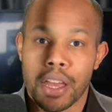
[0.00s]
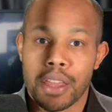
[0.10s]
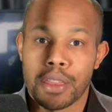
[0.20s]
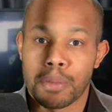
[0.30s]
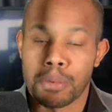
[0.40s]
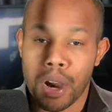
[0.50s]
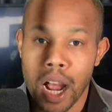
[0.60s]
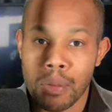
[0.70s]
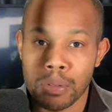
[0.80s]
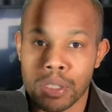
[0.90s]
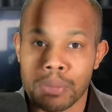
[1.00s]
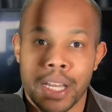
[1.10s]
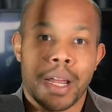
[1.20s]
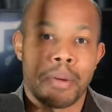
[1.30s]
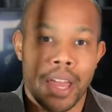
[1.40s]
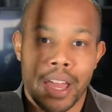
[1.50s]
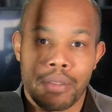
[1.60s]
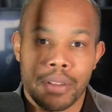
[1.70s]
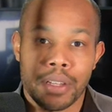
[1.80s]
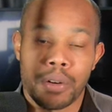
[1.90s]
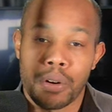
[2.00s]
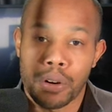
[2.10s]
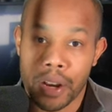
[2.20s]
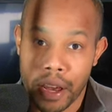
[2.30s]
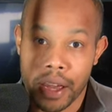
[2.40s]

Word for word: the problem that I'm having or